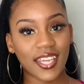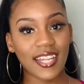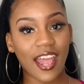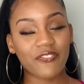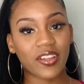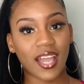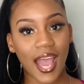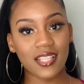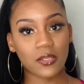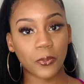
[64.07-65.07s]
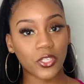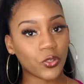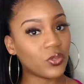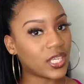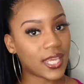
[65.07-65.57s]
forgot to put you
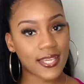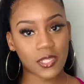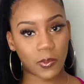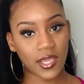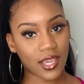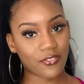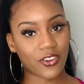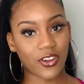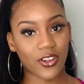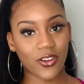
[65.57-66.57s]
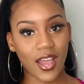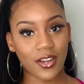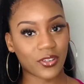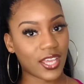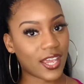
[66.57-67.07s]
need SPF, girl. I don't
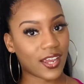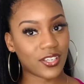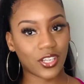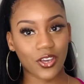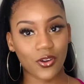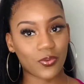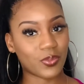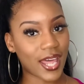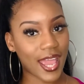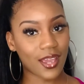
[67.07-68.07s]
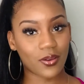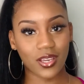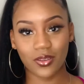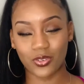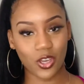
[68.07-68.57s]
care, you know, black,
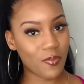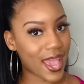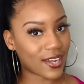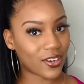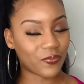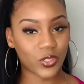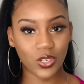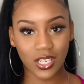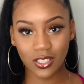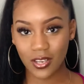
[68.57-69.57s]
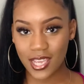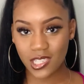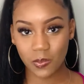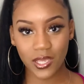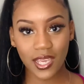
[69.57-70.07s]
don't matter. You need a little
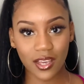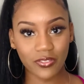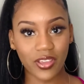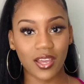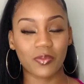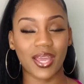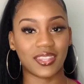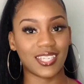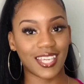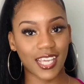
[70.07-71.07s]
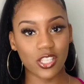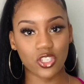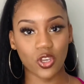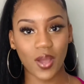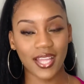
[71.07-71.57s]
SPF at the end.
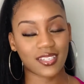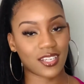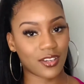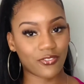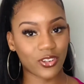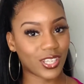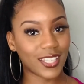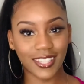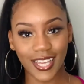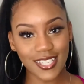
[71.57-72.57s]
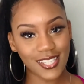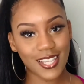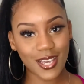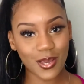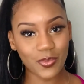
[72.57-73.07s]
So I did forget that
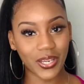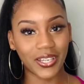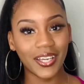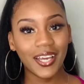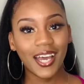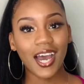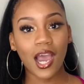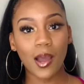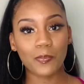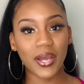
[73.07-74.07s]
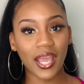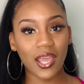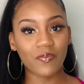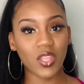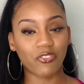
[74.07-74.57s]
step. But
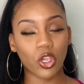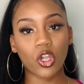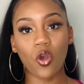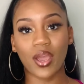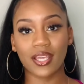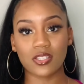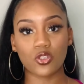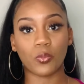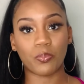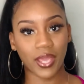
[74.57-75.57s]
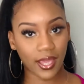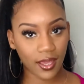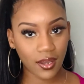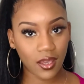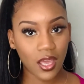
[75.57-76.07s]
if you're going to
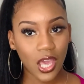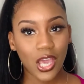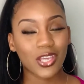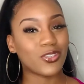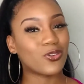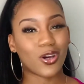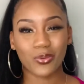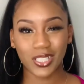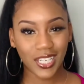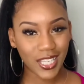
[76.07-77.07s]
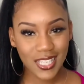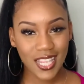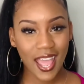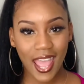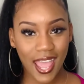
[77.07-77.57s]
bed, you don't really need
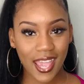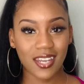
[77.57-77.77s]
to add